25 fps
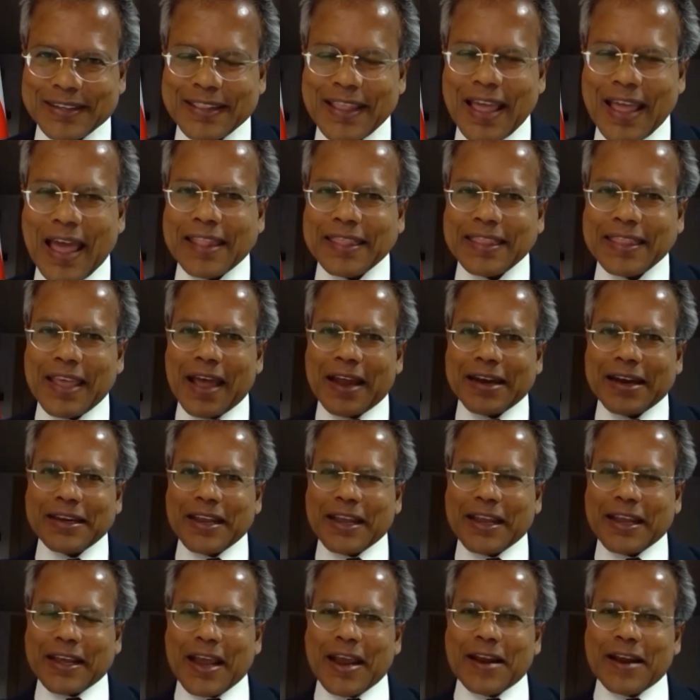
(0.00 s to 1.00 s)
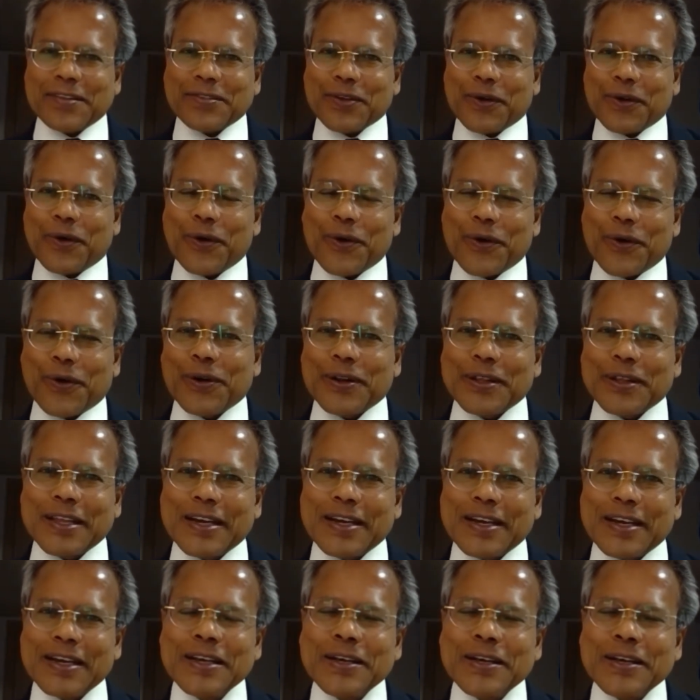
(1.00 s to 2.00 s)
than their decades old
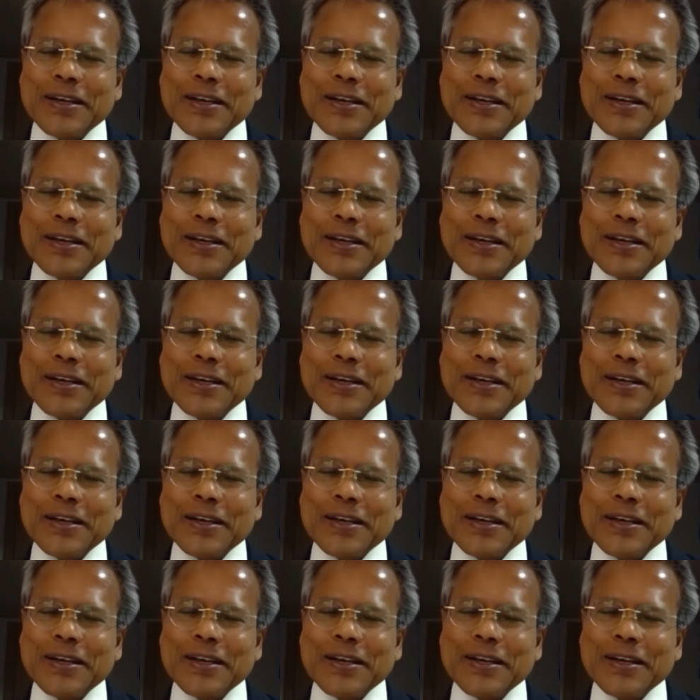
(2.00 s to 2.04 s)
the uh,